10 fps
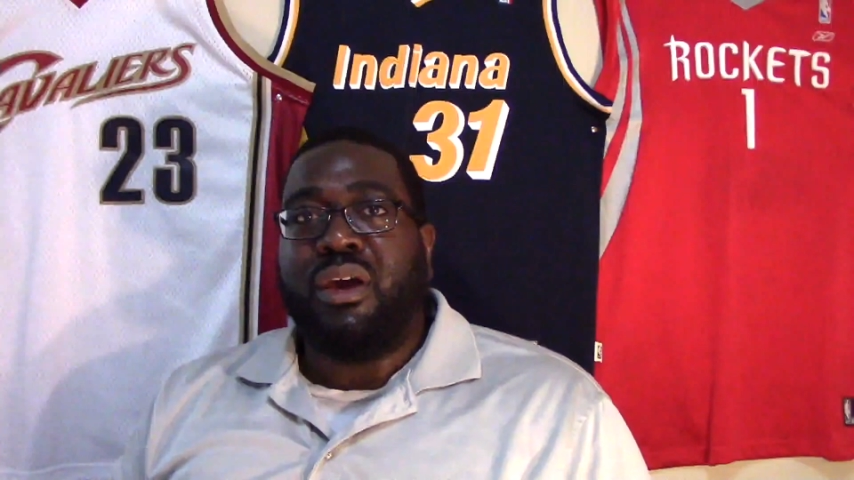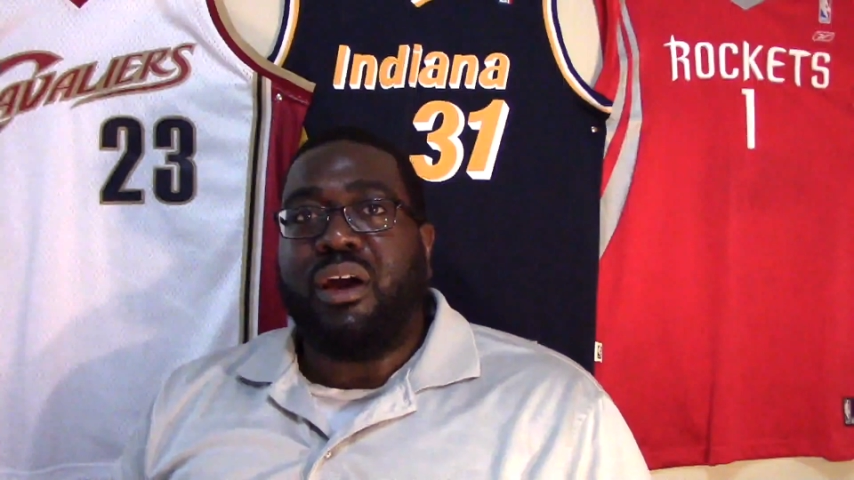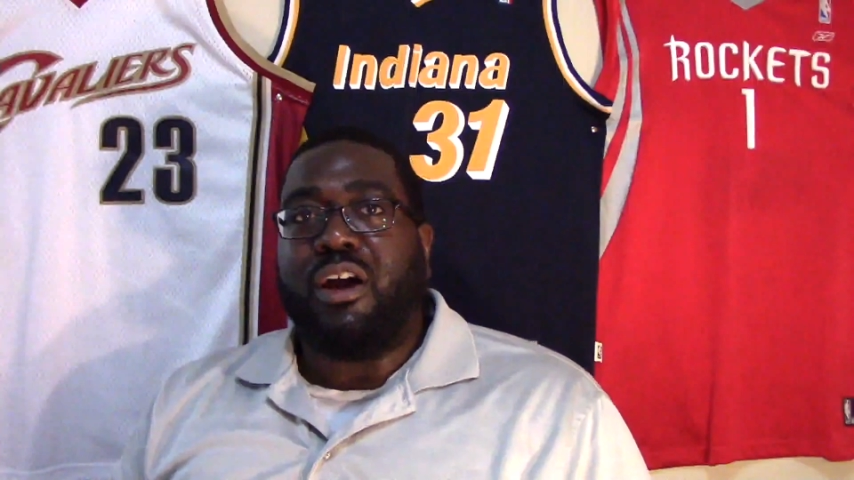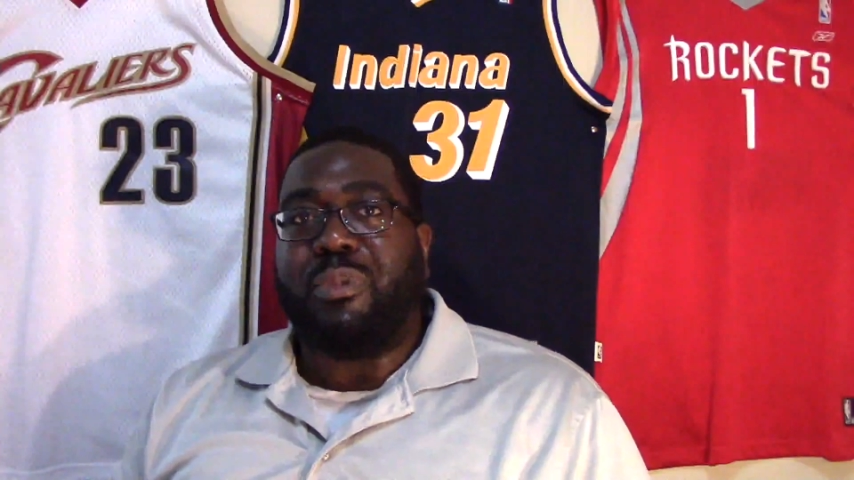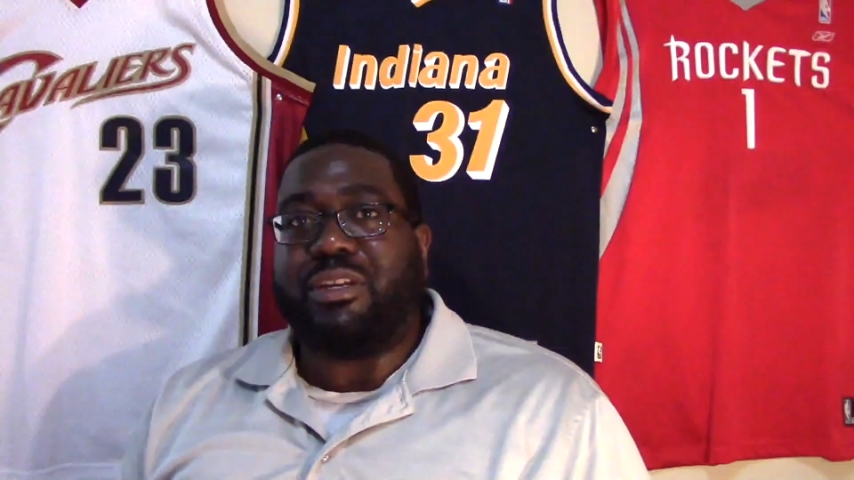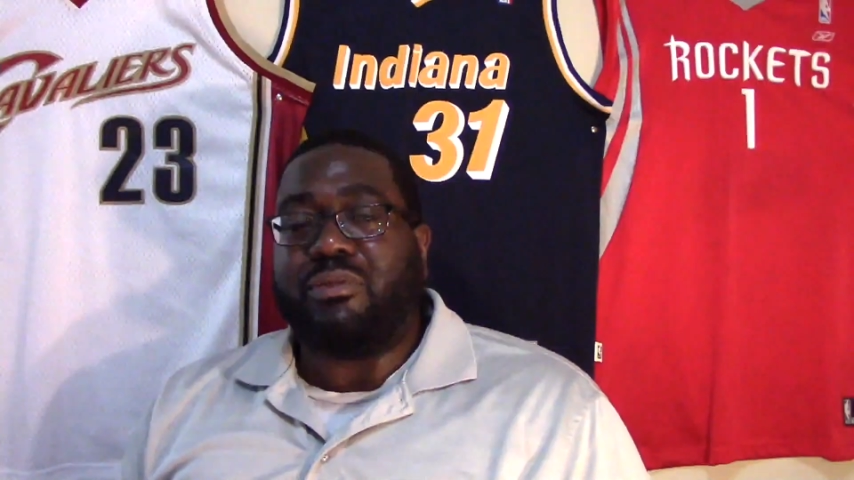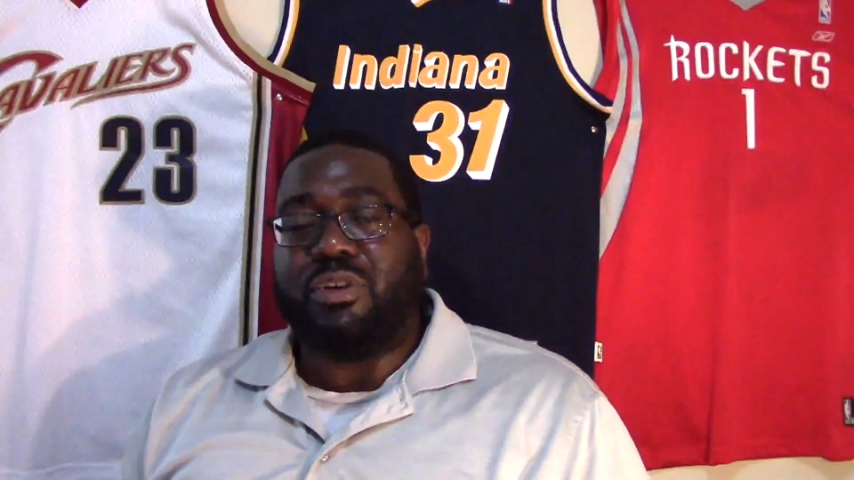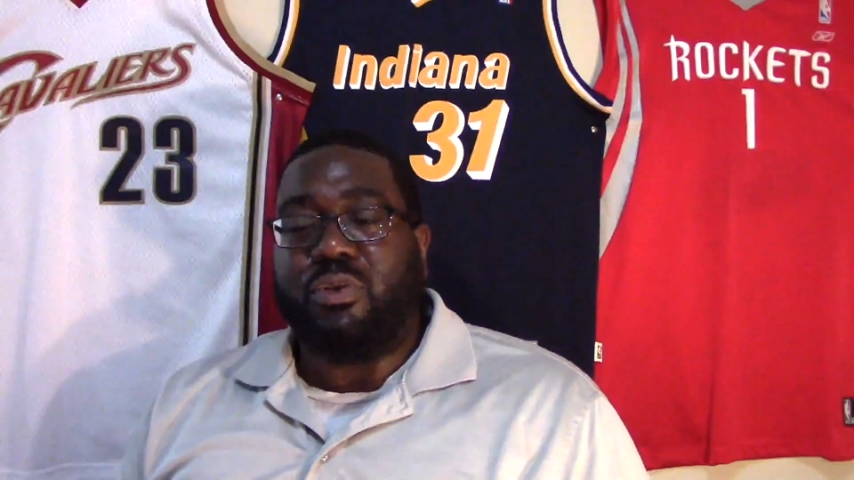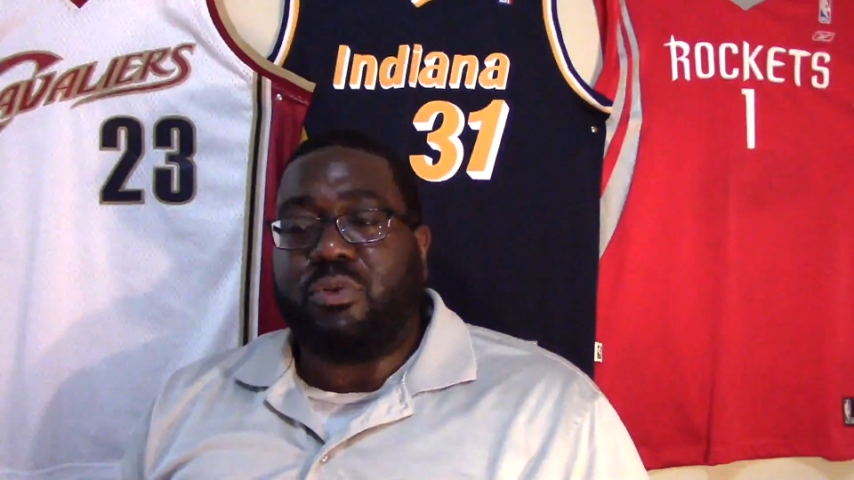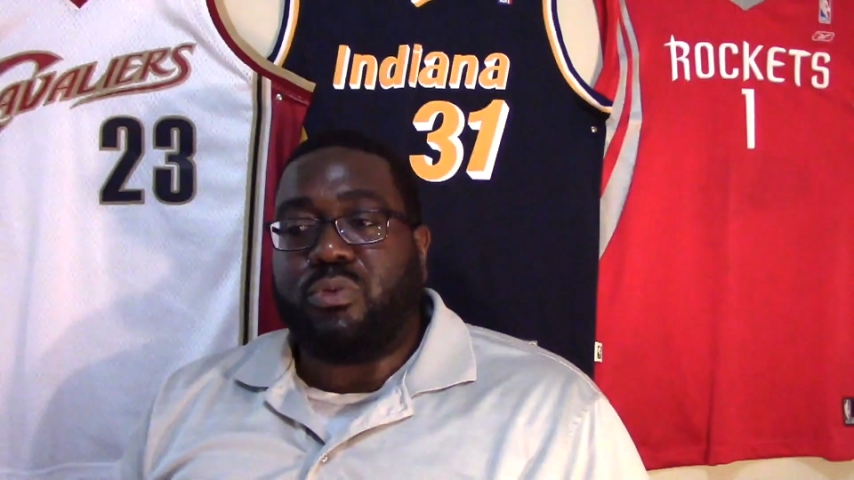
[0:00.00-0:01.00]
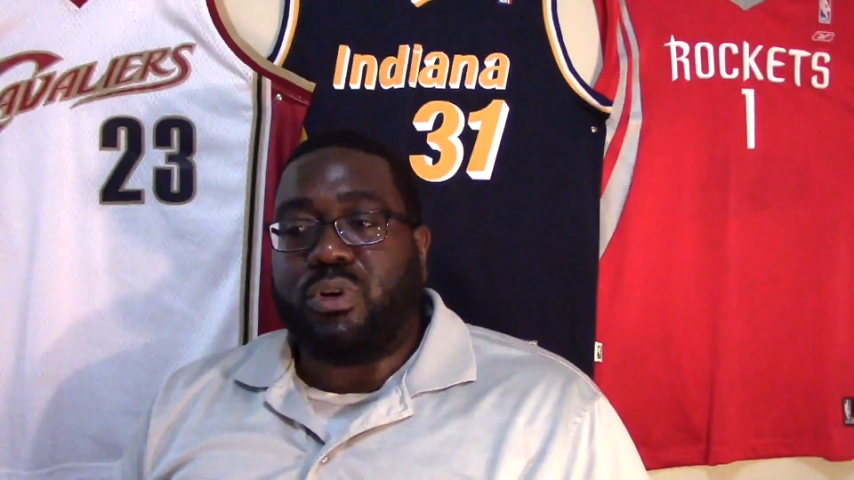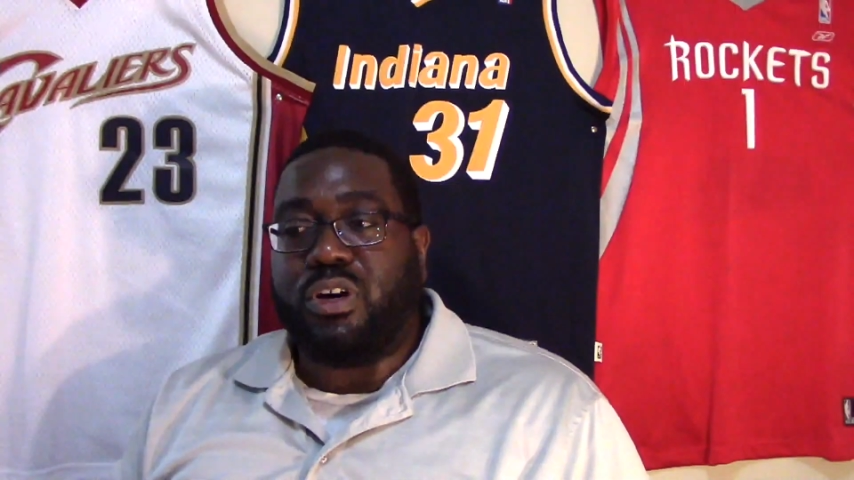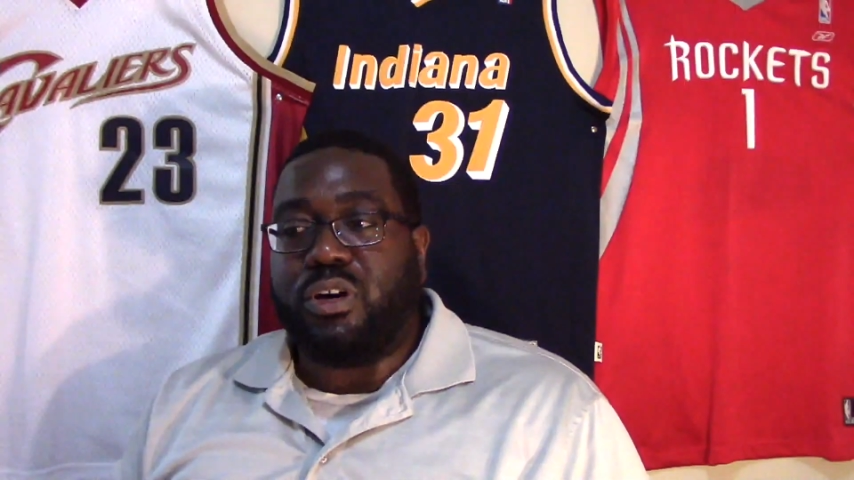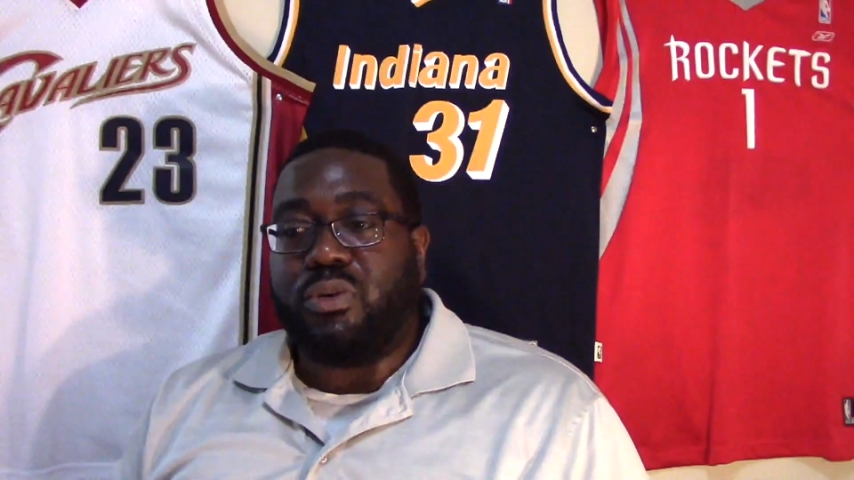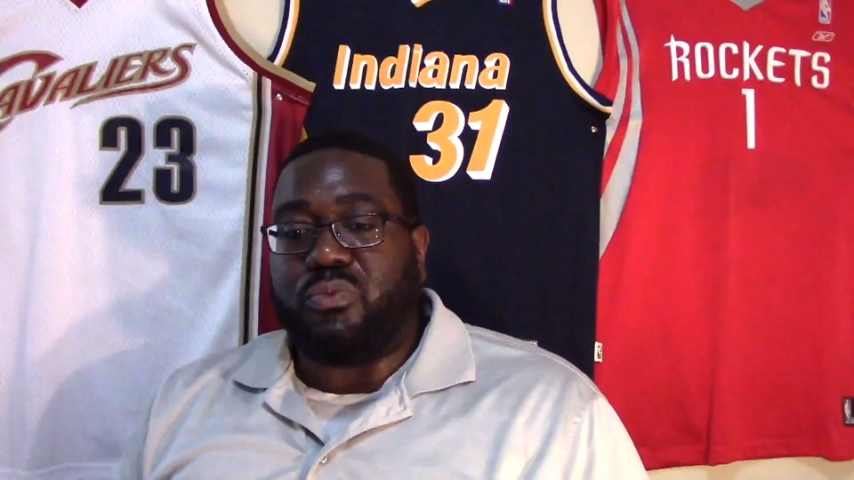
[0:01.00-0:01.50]
I don't
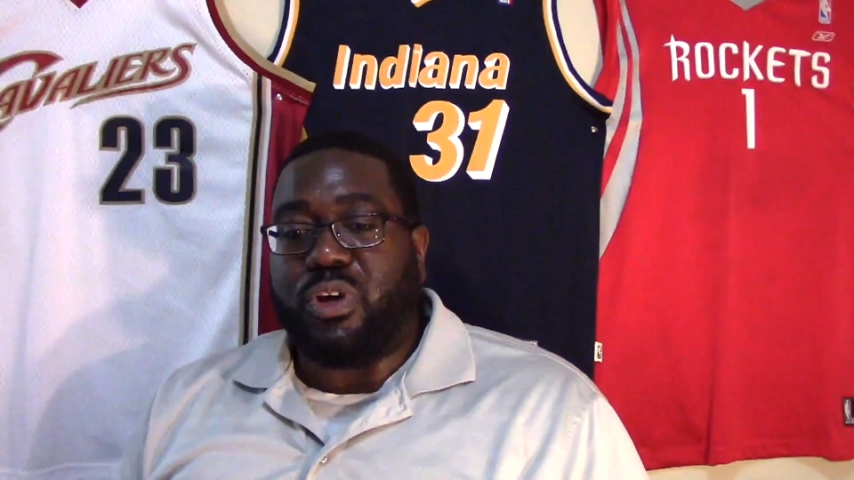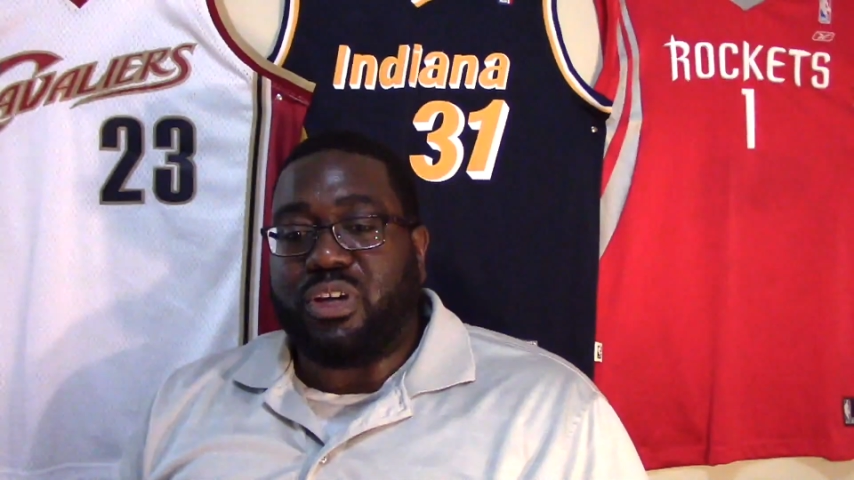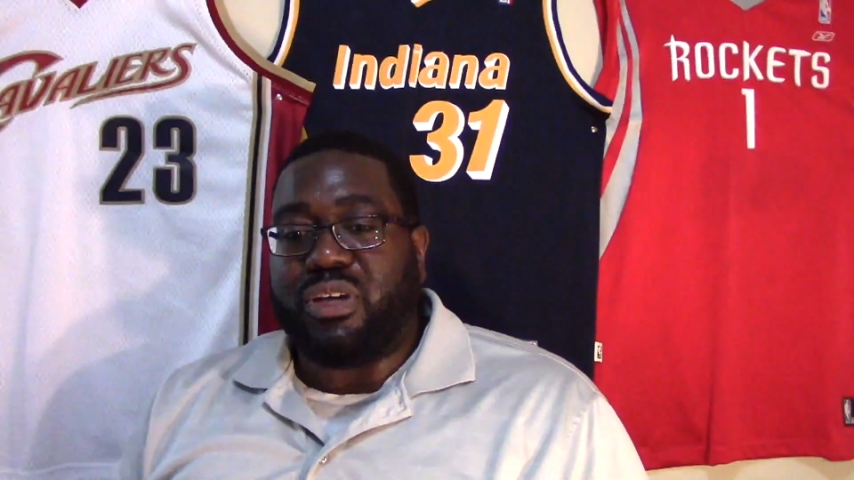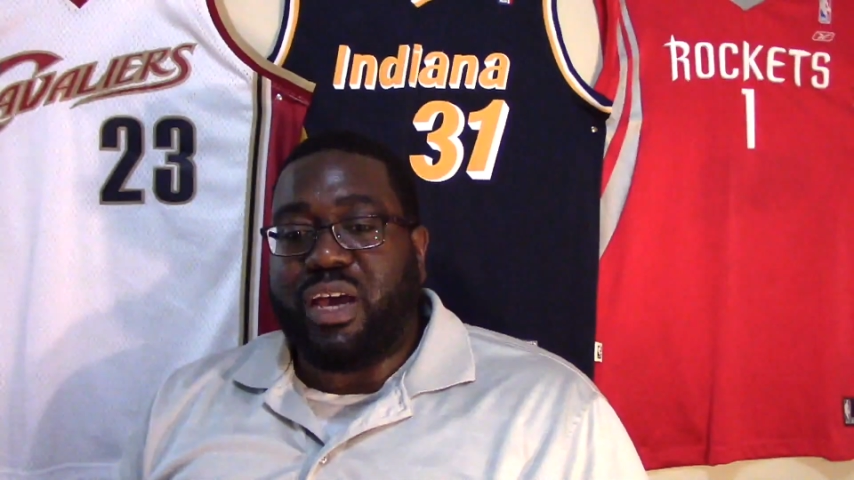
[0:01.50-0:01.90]
know what